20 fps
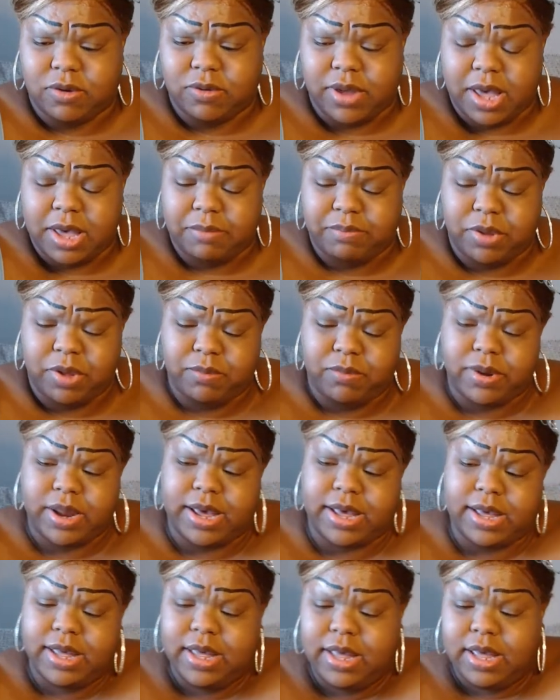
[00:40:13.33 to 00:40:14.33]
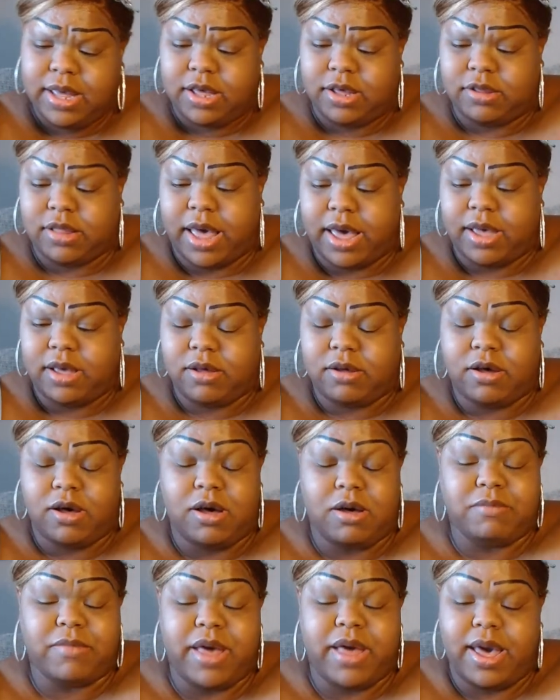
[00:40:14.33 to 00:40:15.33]
Okay, people that is like
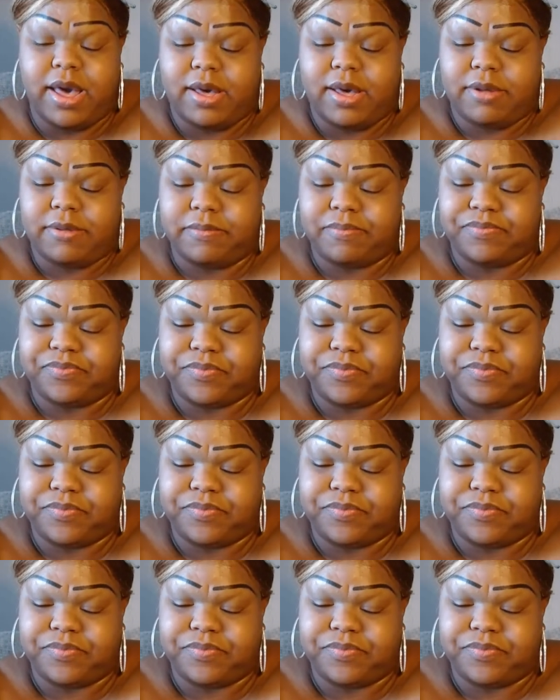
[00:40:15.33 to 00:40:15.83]
um that